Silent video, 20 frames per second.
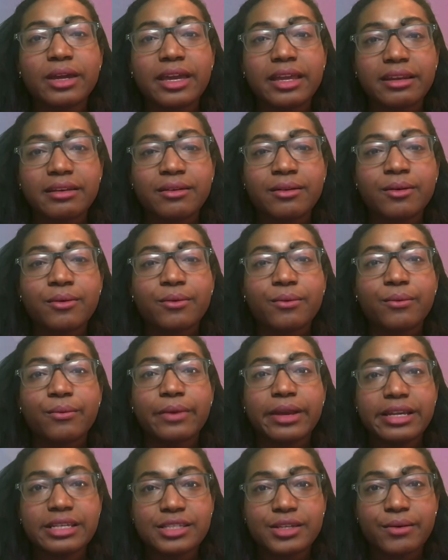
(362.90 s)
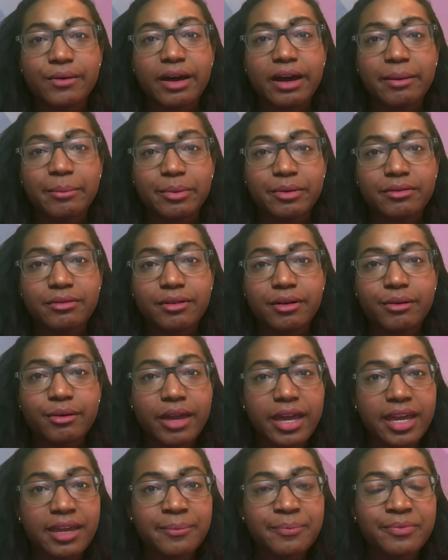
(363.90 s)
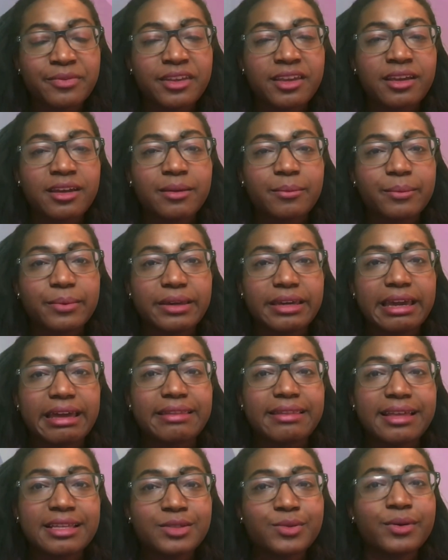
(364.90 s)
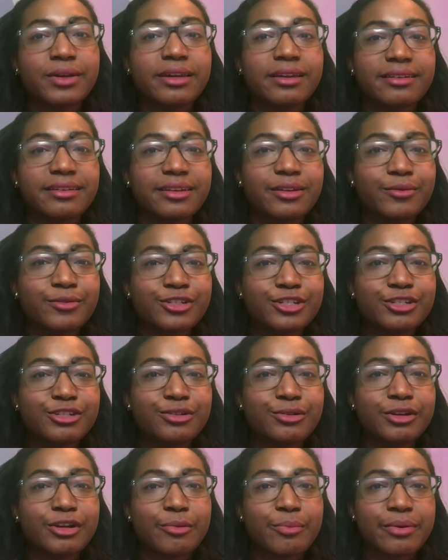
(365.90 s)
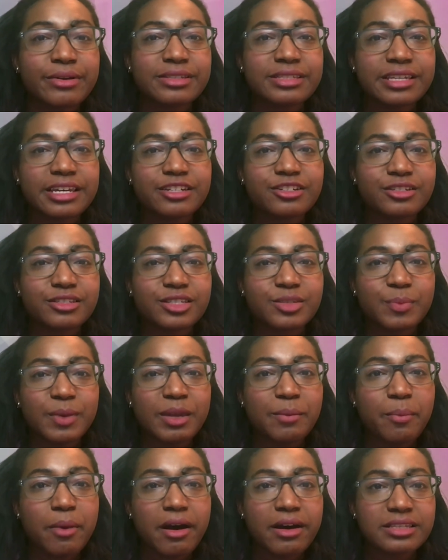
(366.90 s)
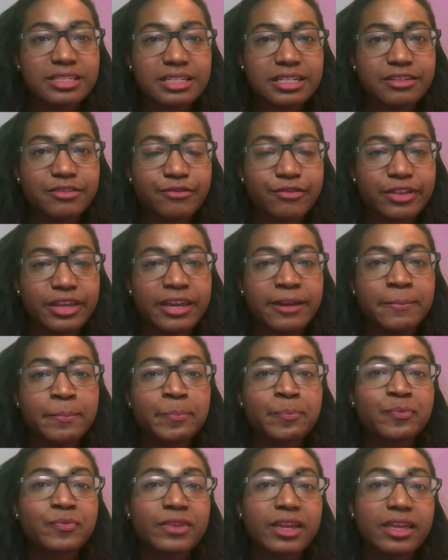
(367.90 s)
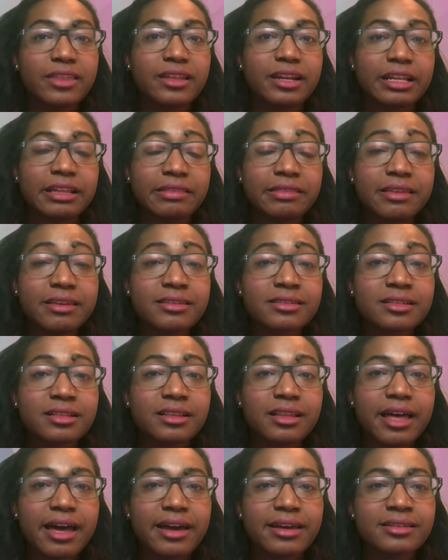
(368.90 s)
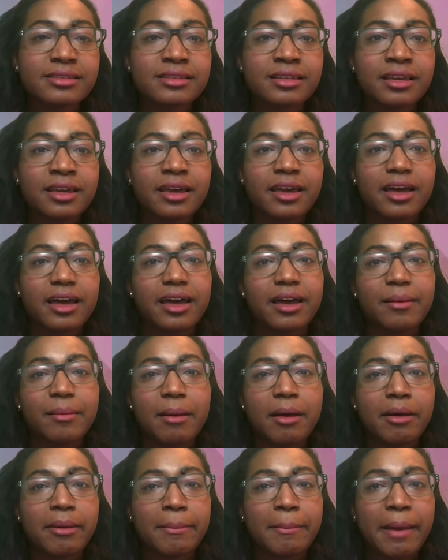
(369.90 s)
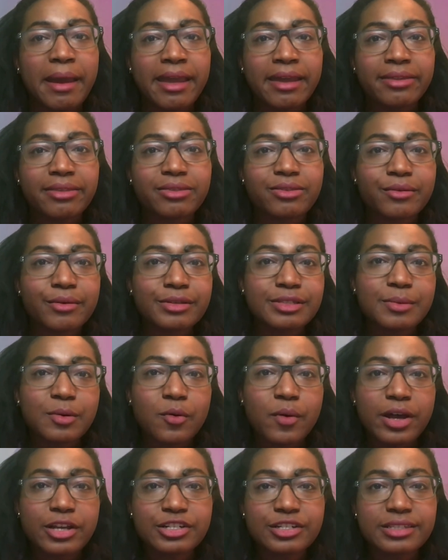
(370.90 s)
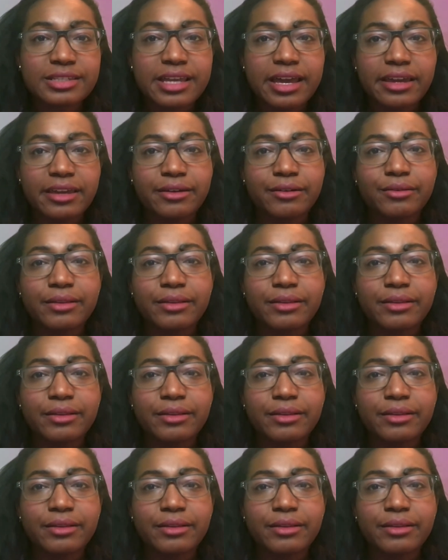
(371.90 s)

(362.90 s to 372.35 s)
and raise you up. Okay. But yeah, that's what you should do in your presentation. Speak positively. And then in this class, I might throw some questions at you, like,